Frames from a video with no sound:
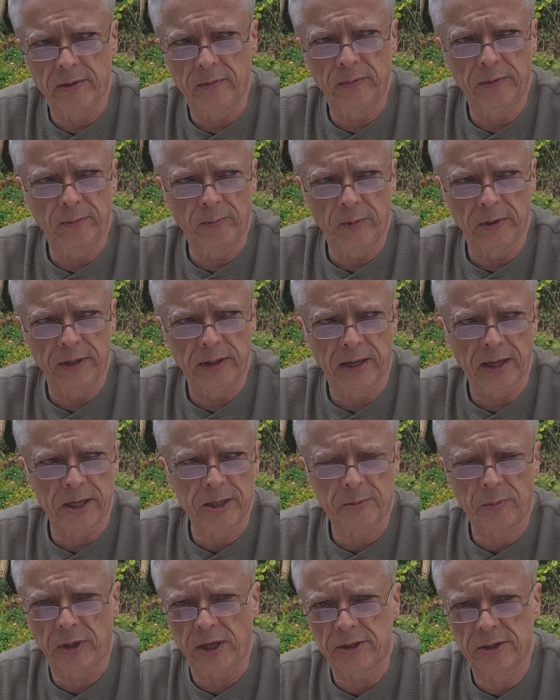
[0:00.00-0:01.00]
And when the
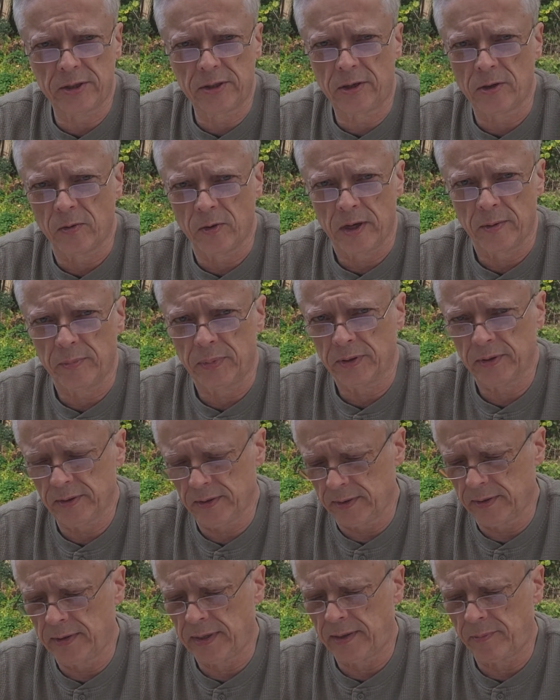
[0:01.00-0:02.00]
gas prices go up,
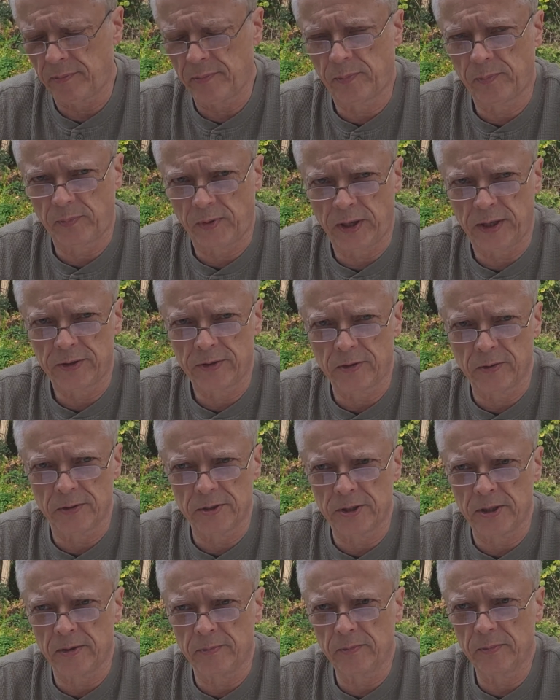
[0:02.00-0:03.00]
that price
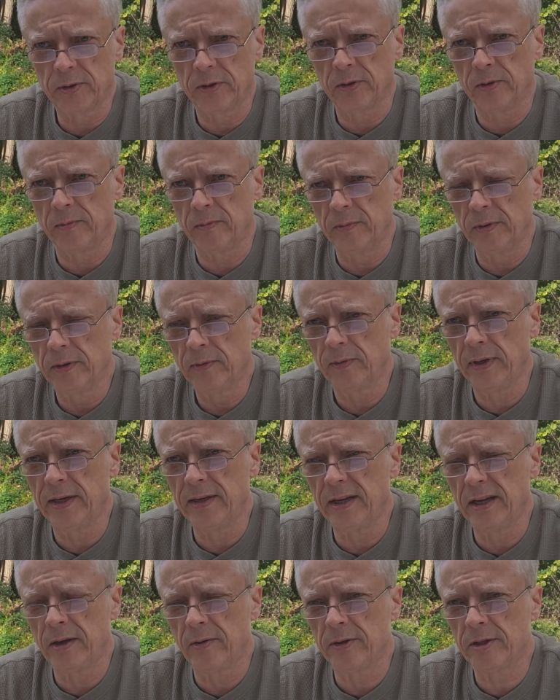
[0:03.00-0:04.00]
goes up. So right
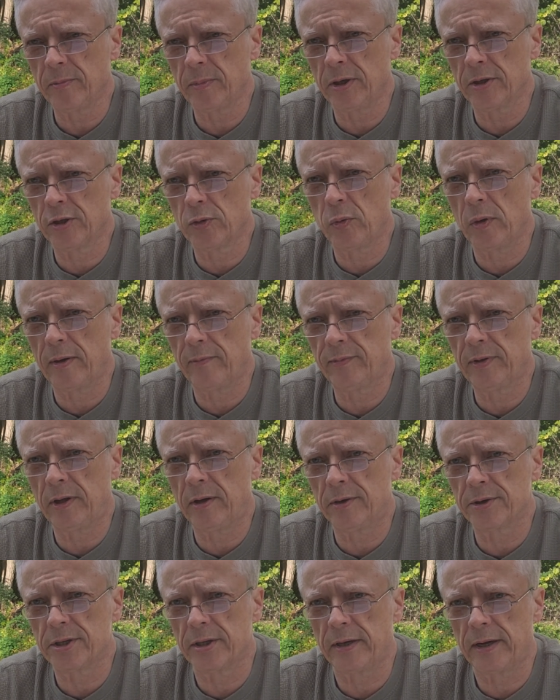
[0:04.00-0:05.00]
now it's about
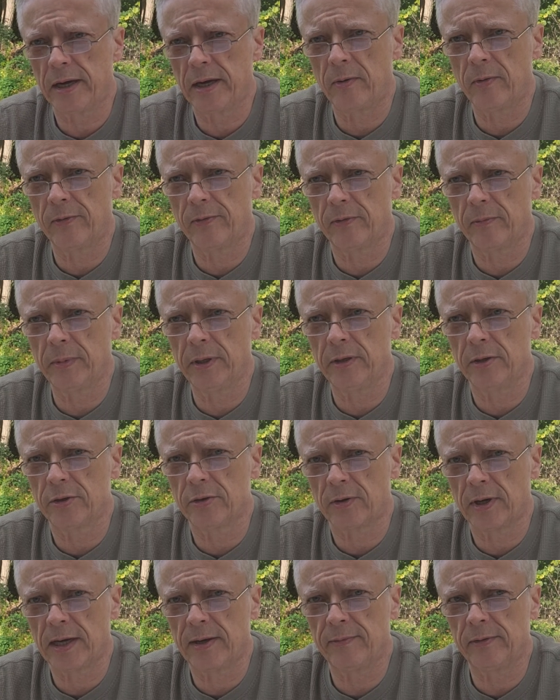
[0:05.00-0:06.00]
$12 an hour for me to
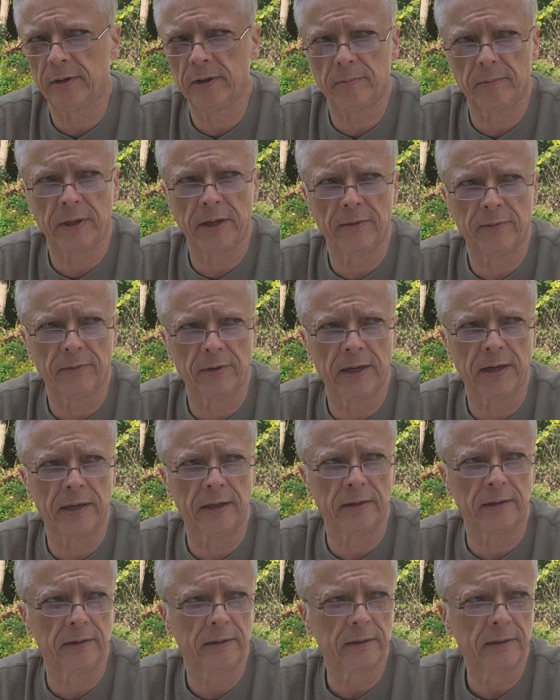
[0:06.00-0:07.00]
travel in my
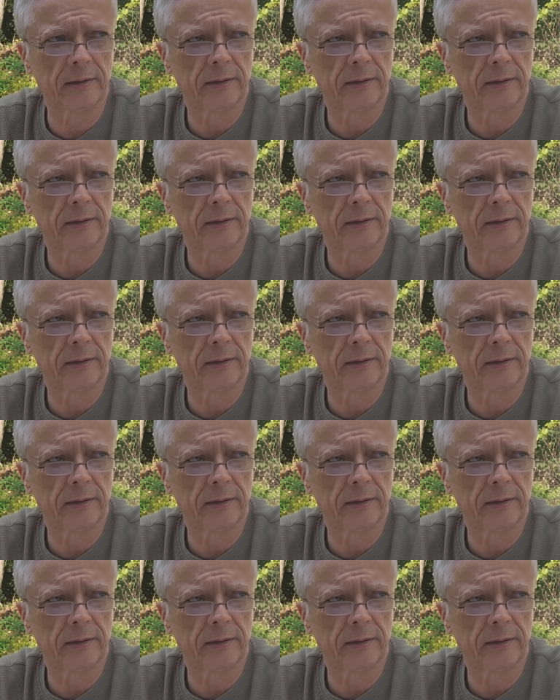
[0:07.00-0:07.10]
van.